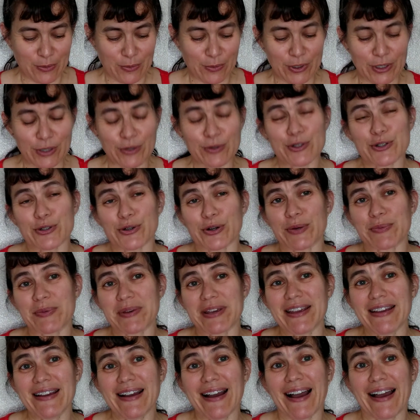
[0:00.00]
Will you join
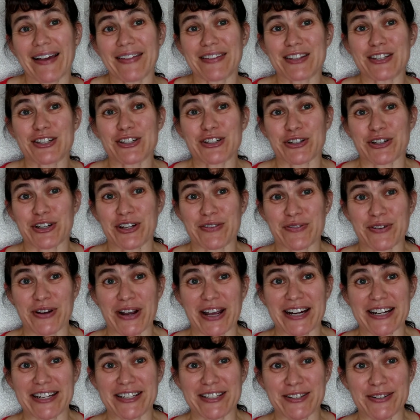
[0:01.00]
me on this journey of
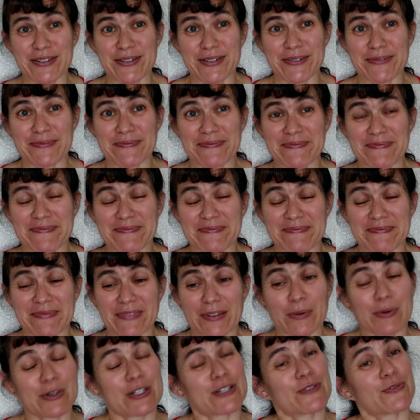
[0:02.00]
gratitude?
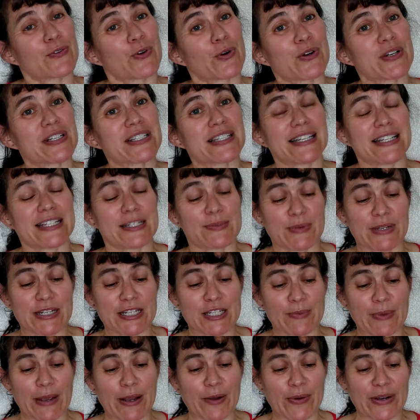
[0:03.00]
Which of course leads me
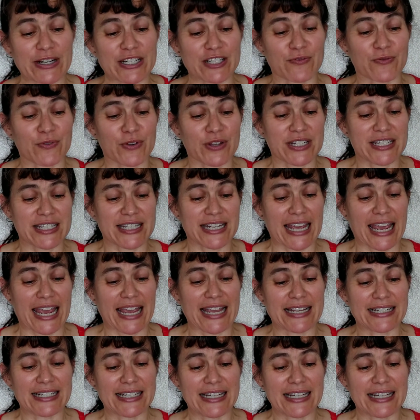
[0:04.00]
to my question for today.